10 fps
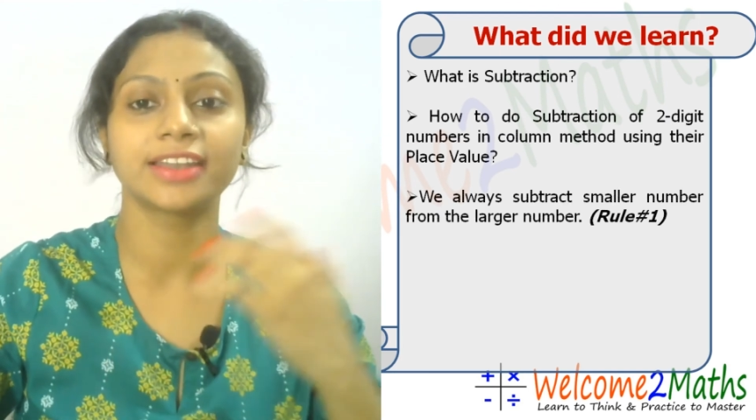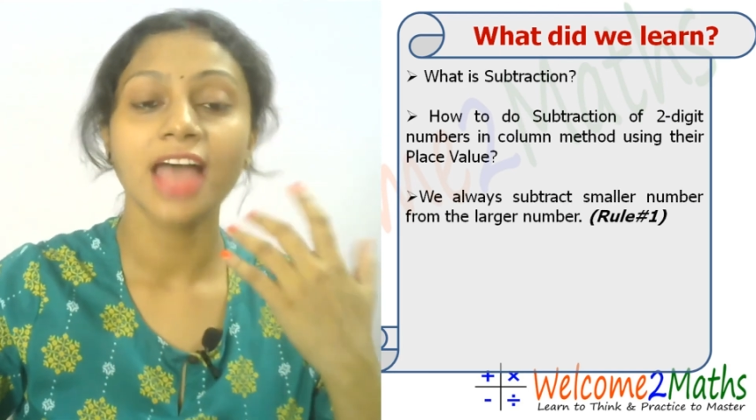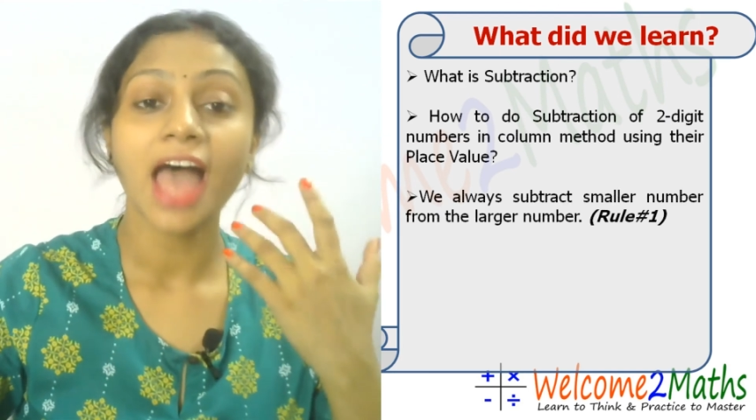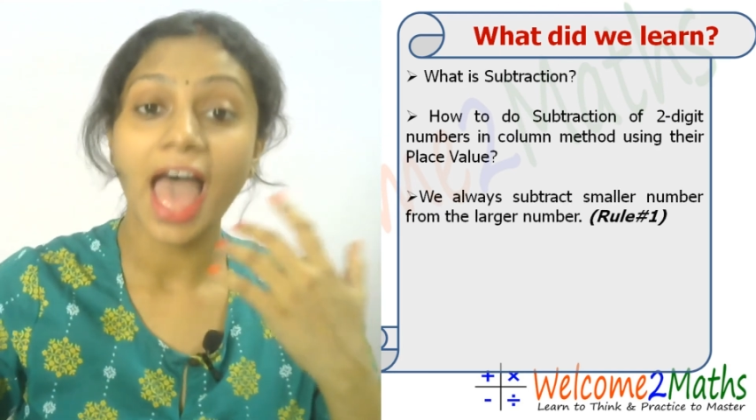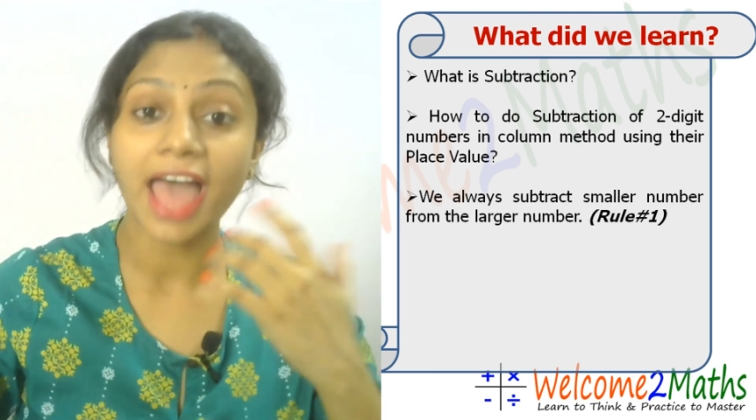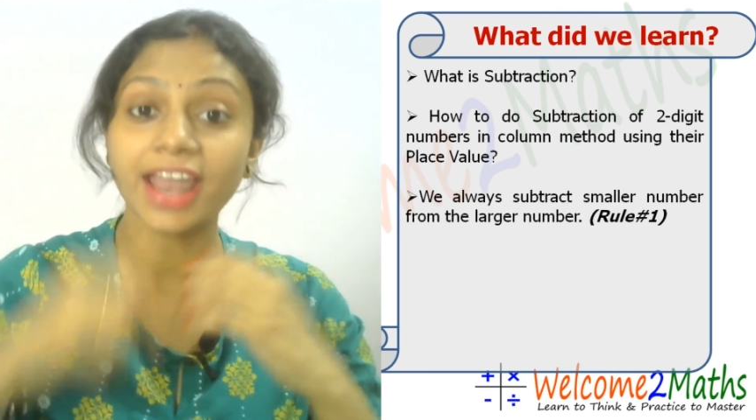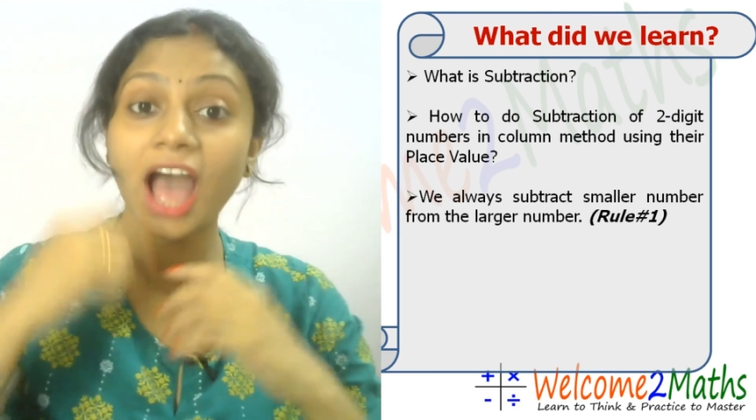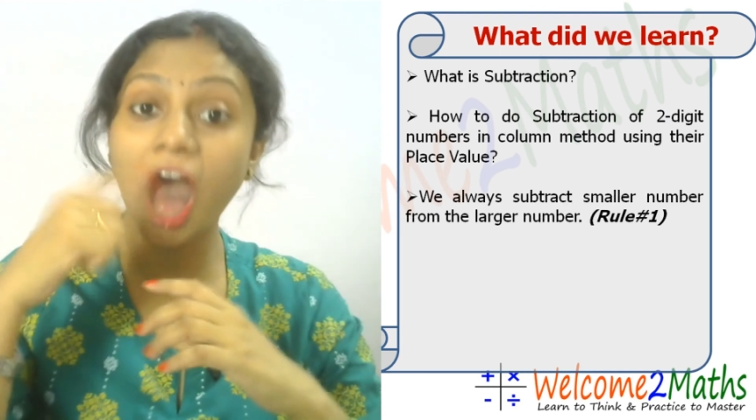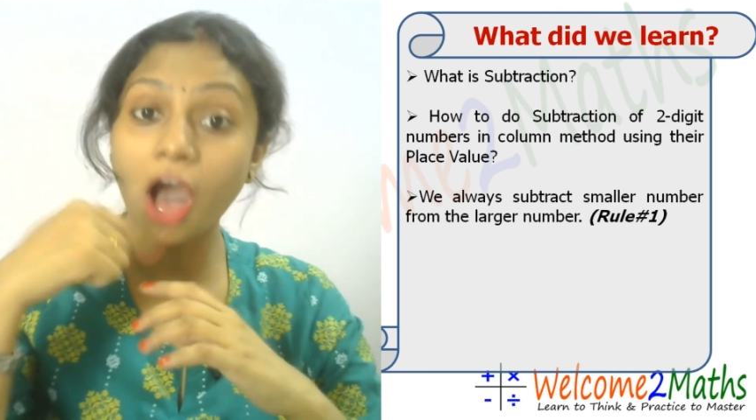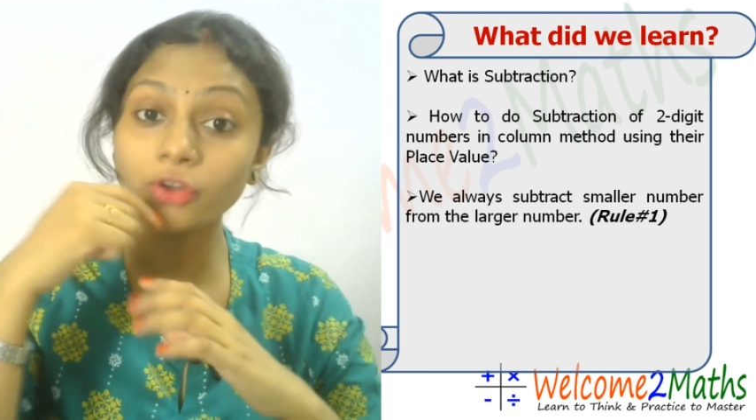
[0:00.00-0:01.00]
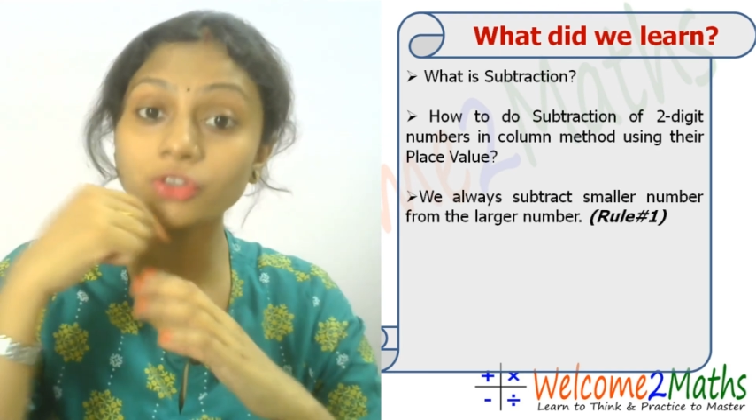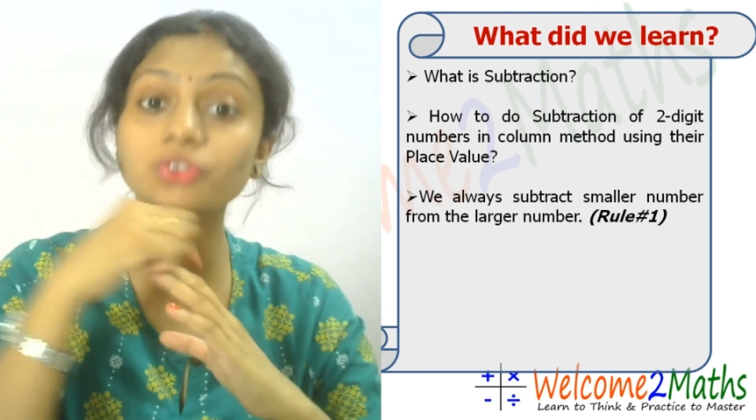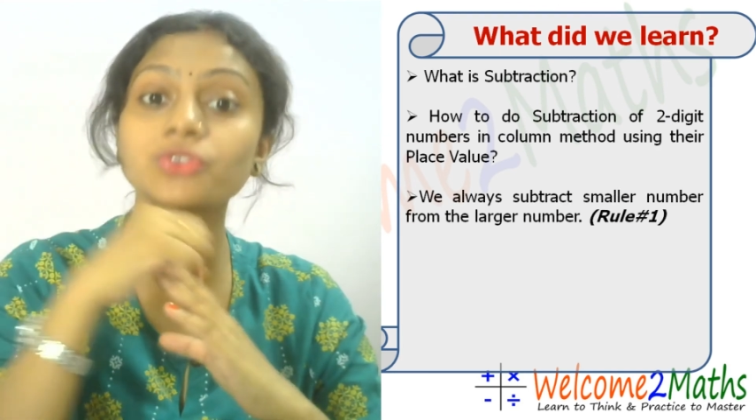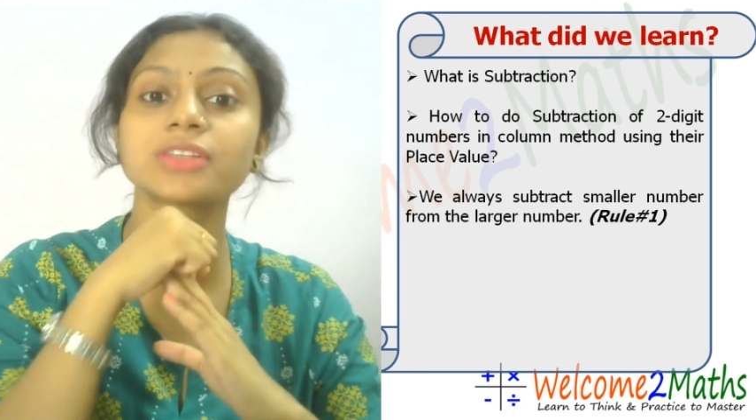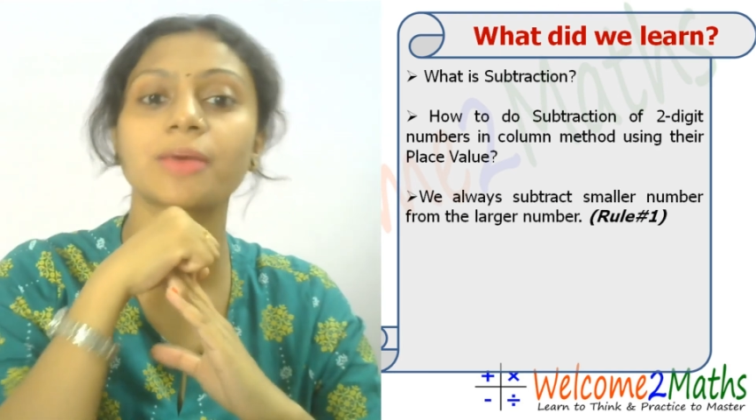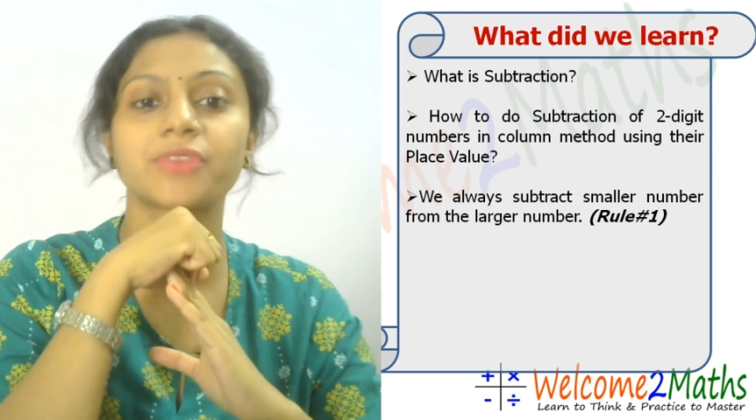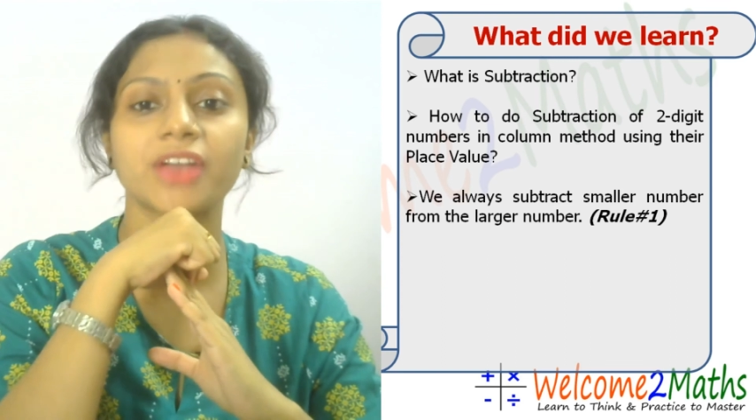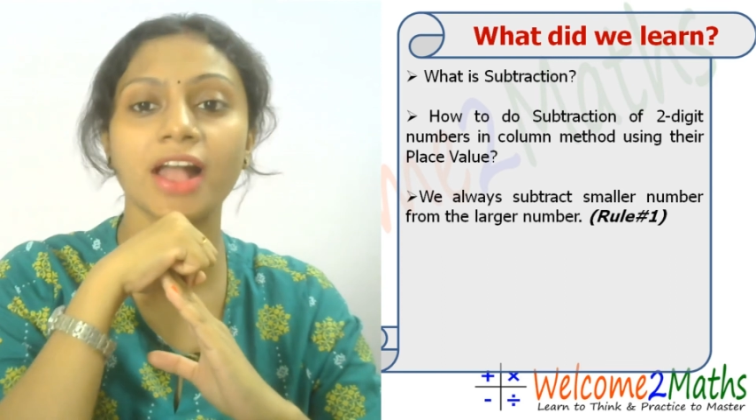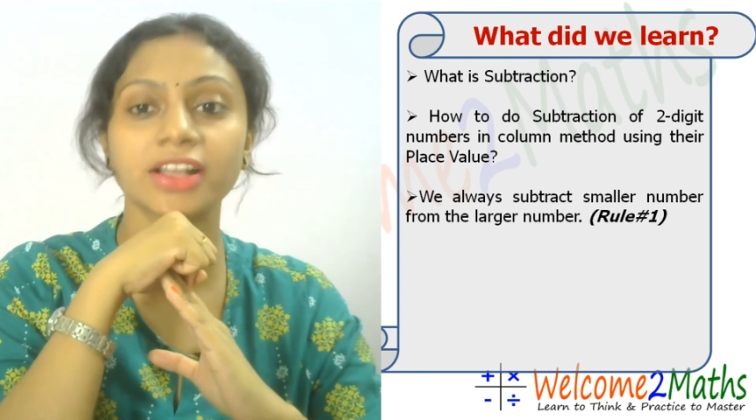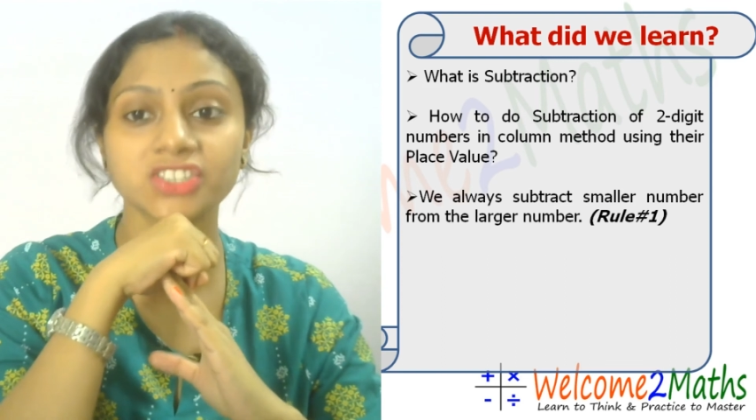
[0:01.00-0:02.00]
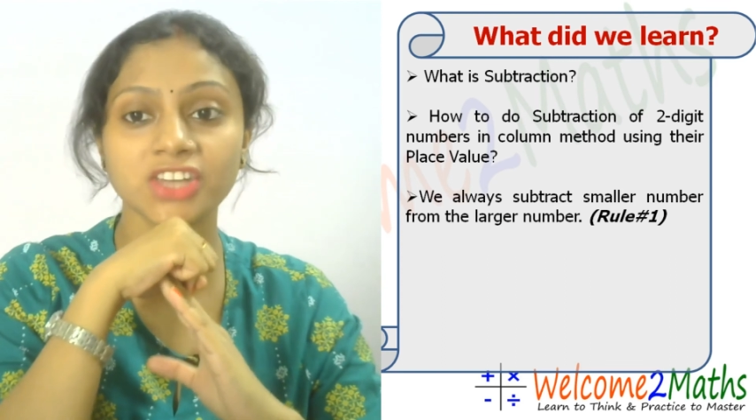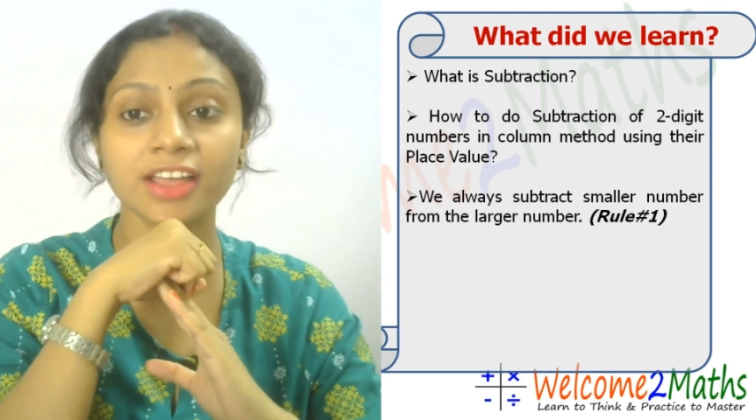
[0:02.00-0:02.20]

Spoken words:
and how to do subtraction